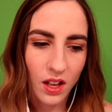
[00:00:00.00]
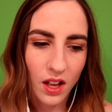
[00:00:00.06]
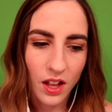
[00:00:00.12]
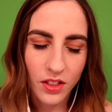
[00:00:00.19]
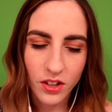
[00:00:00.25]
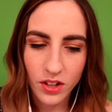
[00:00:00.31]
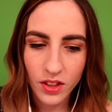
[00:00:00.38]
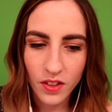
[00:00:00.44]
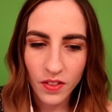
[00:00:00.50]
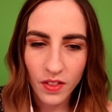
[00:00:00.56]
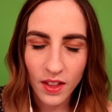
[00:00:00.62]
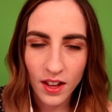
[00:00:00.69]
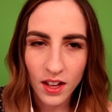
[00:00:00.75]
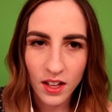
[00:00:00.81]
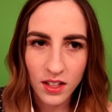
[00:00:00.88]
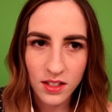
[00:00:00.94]
Other than
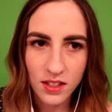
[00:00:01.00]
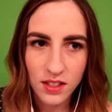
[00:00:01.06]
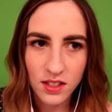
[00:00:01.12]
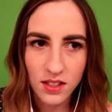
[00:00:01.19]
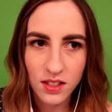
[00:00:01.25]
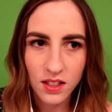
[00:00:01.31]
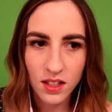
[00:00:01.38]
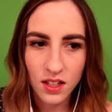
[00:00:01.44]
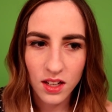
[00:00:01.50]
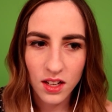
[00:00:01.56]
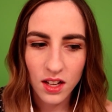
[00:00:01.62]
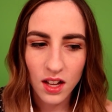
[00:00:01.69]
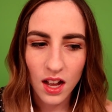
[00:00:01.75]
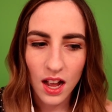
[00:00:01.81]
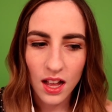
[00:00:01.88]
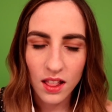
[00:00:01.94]
that,
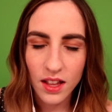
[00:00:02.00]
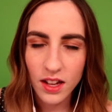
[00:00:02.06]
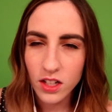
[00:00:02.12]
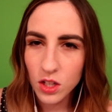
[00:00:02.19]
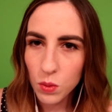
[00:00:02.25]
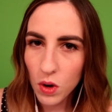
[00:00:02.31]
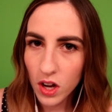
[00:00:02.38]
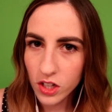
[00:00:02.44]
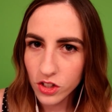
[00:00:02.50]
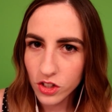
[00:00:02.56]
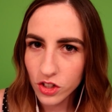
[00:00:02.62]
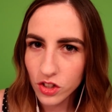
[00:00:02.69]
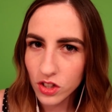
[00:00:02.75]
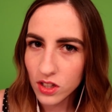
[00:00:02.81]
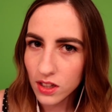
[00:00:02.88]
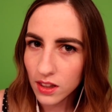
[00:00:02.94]
I like to
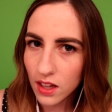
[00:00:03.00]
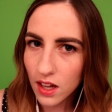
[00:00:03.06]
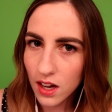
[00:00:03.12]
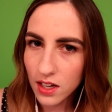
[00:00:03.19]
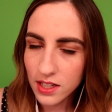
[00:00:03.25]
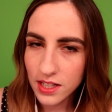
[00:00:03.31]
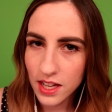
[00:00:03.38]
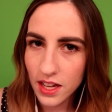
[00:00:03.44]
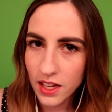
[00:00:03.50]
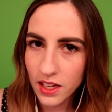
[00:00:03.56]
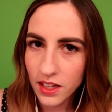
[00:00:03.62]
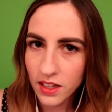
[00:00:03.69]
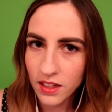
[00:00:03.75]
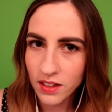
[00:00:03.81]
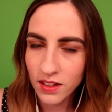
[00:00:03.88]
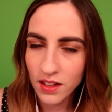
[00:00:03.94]
watch
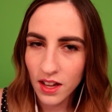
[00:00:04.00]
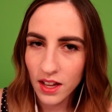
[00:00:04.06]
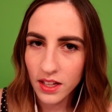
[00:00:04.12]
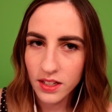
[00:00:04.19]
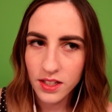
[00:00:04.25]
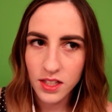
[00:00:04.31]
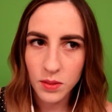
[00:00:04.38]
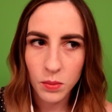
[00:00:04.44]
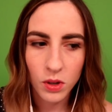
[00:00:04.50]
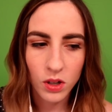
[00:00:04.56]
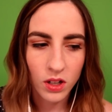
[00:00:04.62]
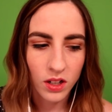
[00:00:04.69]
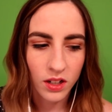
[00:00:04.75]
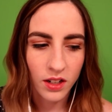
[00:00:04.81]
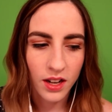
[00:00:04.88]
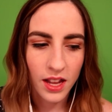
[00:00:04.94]
Latte
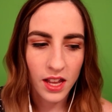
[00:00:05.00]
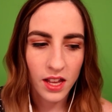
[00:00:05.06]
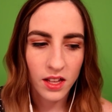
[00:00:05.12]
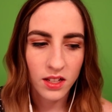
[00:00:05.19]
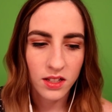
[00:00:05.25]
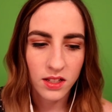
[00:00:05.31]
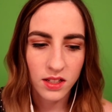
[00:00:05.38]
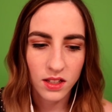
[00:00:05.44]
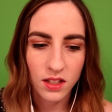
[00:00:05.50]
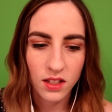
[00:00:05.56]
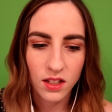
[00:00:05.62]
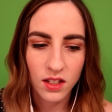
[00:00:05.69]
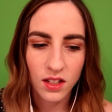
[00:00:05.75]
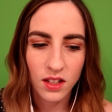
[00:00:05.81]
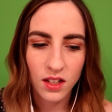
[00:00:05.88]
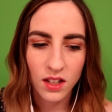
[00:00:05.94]
ASMR, and
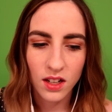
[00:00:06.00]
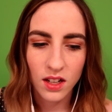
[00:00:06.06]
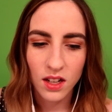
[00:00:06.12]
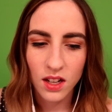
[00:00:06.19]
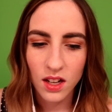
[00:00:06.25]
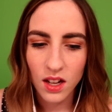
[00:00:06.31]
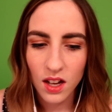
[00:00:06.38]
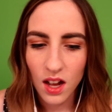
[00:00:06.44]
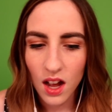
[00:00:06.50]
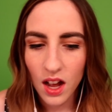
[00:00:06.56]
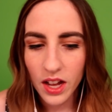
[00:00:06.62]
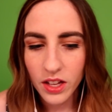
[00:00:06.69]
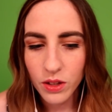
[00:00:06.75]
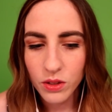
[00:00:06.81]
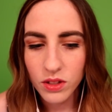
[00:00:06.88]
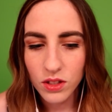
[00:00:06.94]

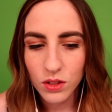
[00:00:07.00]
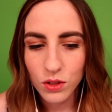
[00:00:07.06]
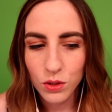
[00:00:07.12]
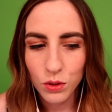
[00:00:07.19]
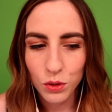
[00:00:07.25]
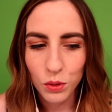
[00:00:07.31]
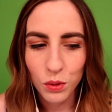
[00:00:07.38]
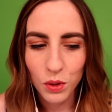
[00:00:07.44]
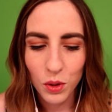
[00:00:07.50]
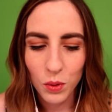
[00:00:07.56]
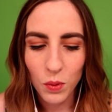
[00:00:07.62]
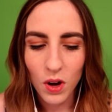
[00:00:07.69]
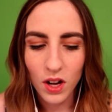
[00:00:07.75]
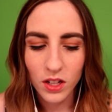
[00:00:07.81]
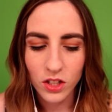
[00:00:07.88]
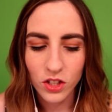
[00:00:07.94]
I used to
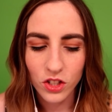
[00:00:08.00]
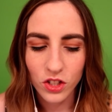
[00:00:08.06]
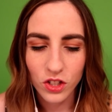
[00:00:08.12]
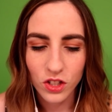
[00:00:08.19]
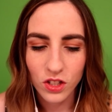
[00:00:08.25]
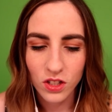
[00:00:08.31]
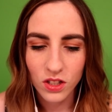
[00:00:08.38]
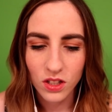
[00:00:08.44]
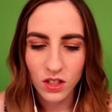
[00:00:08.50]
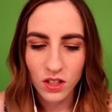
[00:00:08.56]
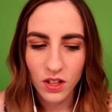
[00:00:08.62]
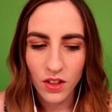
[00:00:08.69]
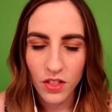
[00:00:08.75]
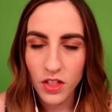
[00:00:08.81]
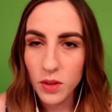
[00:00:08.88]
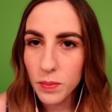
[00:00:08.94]
watch
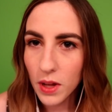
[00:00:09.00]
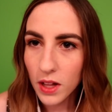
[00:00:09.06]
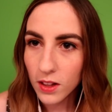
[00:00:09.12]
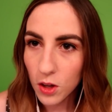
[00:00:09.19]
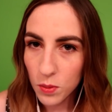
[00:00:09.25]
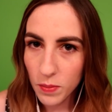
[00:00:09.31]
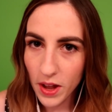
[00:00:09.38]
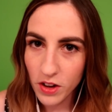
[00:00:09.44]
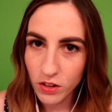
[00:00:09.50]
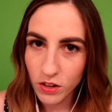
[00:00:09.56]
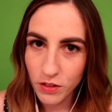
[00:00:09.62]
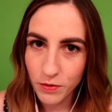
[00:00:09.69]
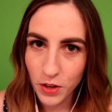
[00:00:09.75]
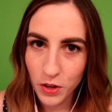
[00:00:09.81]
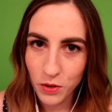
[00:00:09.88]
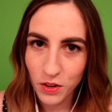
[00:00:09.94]
the Mellow
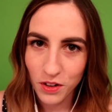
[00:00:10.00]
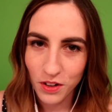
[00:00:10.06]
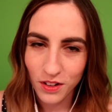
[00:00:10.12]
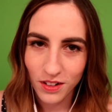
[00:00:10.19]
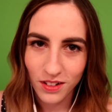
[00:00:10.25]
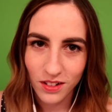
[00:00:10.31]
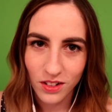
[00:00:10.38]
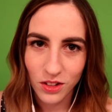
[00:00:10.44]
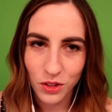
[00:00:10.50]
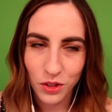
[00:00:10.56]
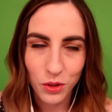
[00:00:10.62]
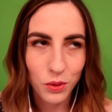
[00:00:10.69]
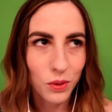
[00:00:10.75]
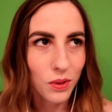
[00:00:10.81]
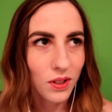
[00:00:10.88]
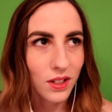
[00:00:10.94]
Microphone,
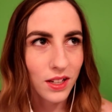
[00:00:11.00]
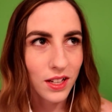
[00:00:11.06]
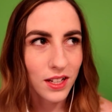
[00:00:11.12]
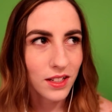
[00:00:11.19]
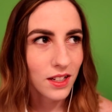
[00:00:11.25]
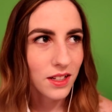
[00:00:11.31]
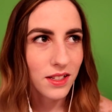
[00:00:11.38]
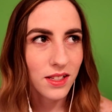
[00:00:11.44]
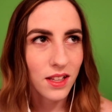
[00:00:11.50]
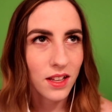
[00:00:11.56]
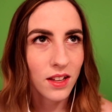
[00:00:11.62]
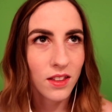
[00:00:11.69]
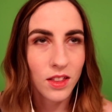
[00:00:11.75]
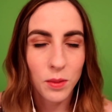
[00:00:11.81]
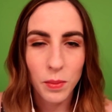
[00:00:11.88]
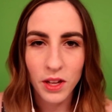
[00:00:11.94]
who he does
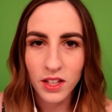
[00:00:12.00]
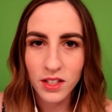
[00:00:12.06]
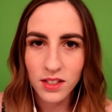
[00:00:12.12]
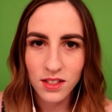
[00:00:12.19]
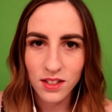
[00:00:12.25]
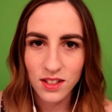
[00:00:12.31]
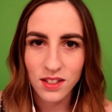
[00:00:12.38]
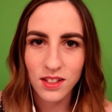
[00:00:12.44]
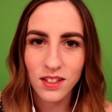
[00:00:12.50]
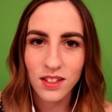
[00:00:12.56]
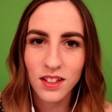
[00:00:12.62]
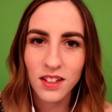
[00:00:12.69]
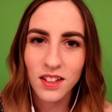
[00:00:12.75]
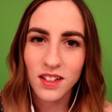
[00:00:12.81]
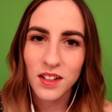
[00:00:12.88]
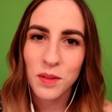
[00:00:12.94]
like the best
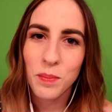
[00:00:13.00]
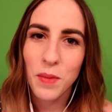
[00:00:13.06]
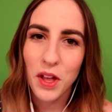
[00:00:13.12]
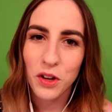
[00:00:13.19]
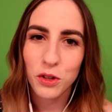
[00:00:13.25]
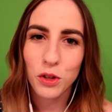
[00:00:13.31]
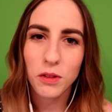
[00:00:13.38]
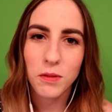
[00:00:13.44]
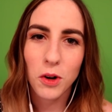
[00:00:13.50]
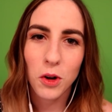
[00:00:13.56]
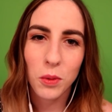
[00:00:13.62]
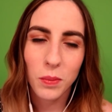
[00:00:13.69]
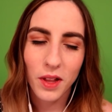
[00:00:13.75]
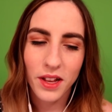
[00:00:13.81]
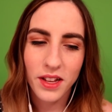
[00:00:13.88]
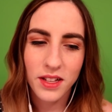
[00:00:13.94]
medical
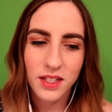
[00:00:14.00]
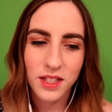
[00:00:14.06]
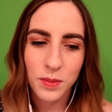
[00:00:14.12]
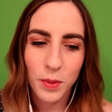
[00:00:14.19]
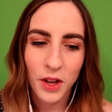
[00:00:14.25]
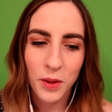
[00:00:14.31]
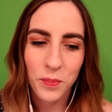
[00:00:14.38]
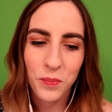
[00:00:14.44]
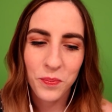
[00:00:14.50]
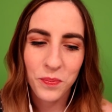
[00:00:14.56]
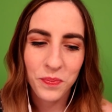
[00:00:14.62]
role plays, but